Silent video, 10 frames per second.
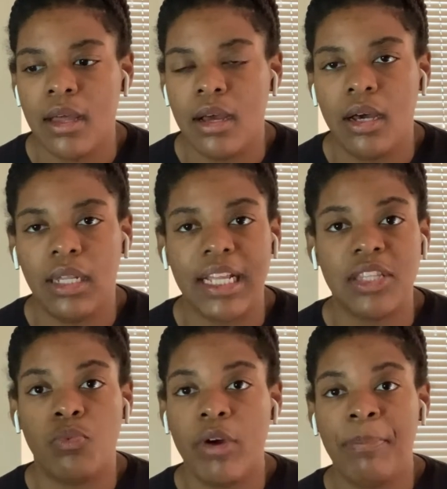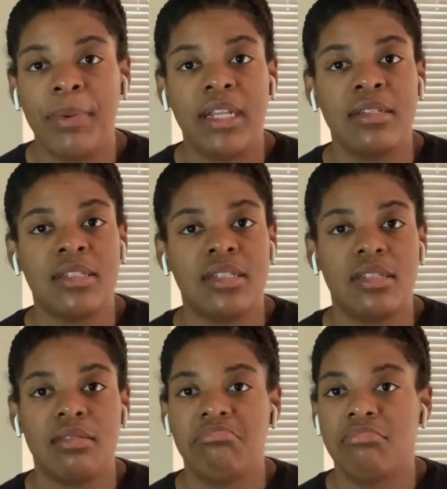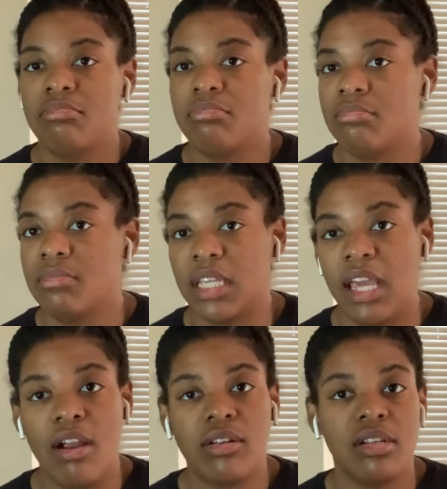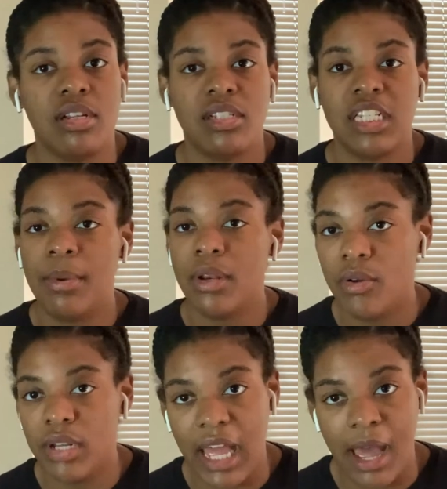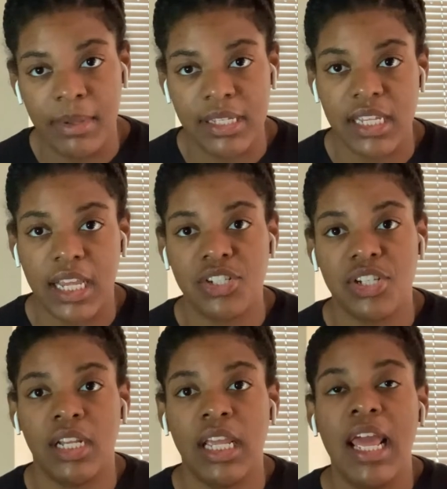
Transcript: uh, like the weapons, the characters. Let me know in the comments section.